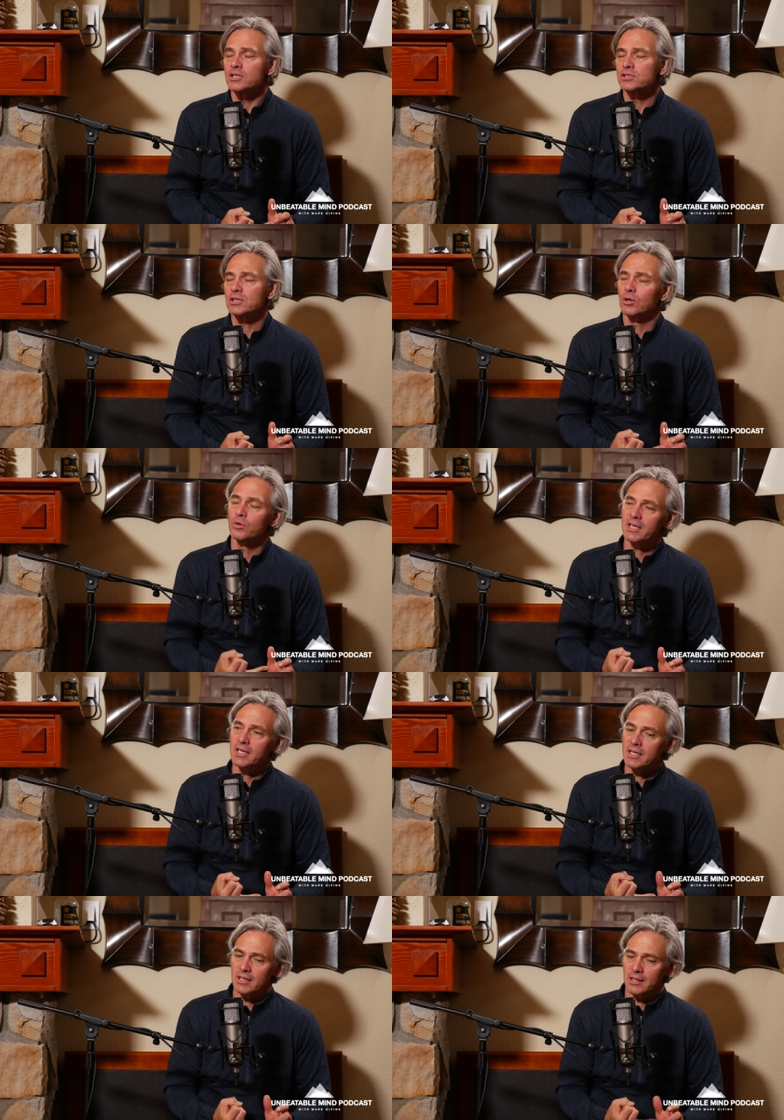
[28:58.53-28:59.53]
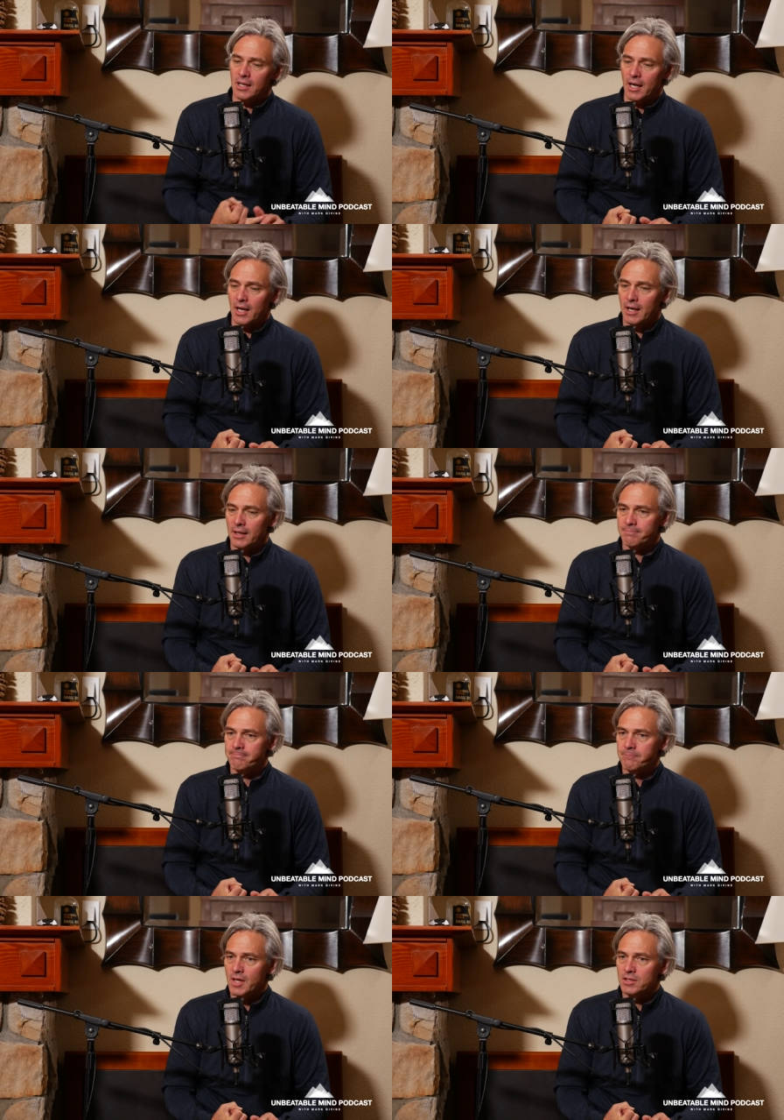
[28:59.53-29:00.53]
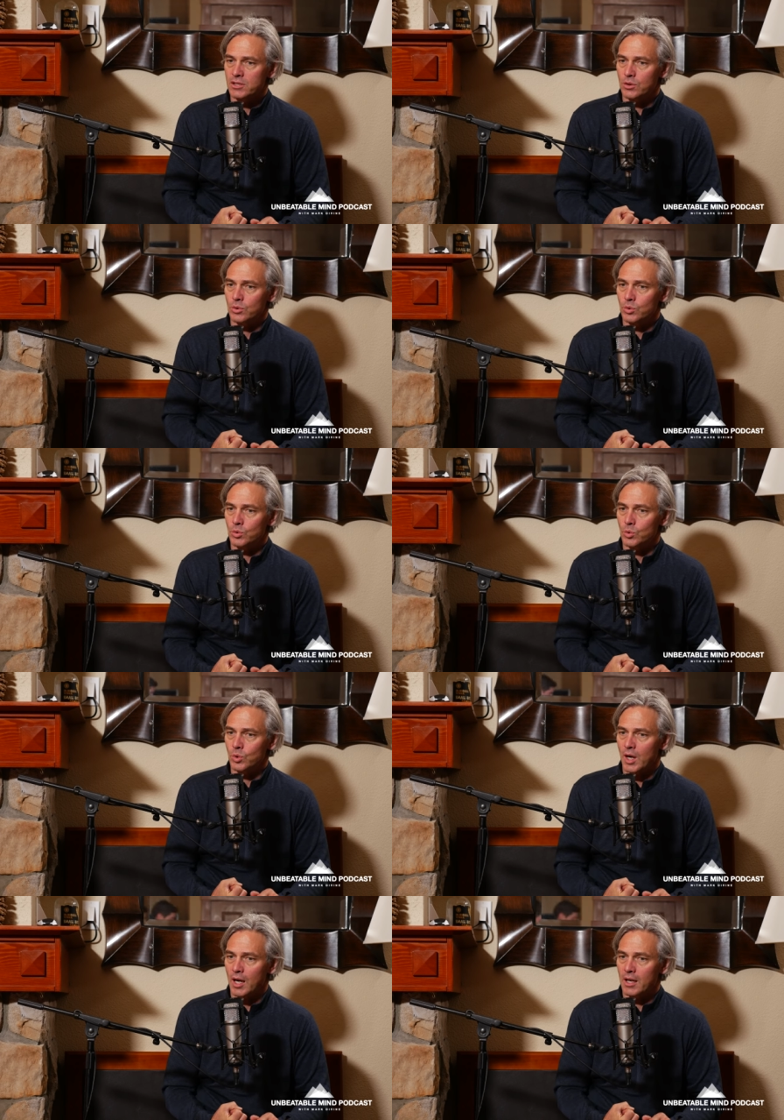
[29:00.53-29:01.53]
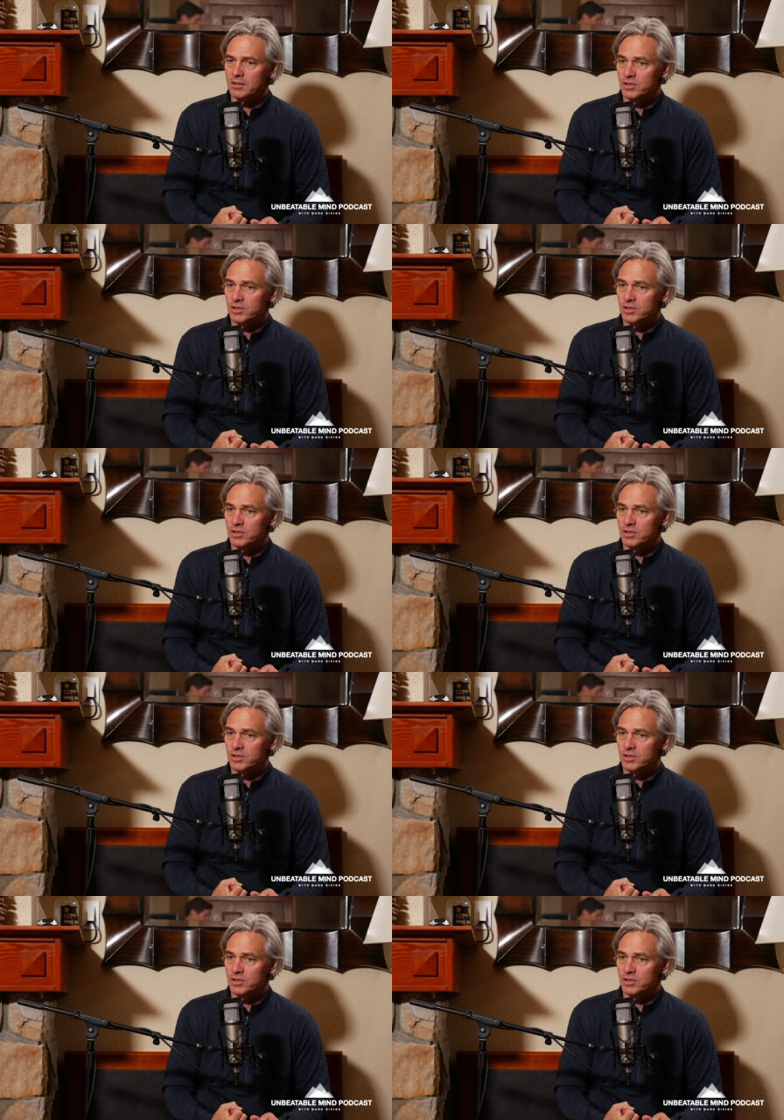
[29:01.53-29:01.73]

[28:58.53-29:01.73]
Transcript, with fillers: So the uh, so uh,